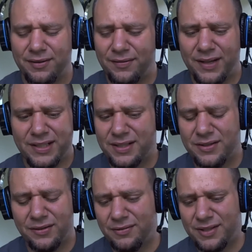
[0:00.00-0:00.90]
The advanced
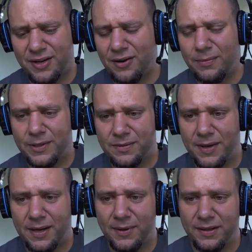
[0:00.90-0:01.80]
controller was garbage in
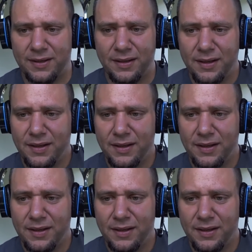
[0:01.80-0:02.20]
my opinion.